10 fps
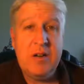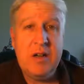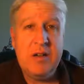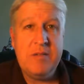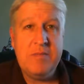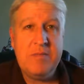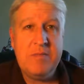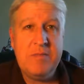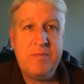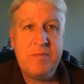um,
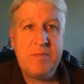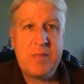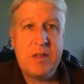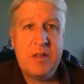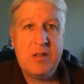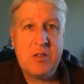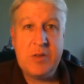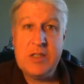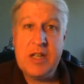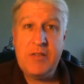
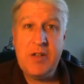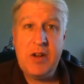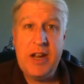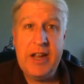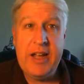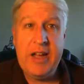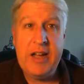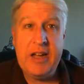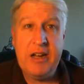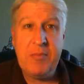screensaver
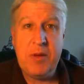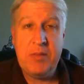and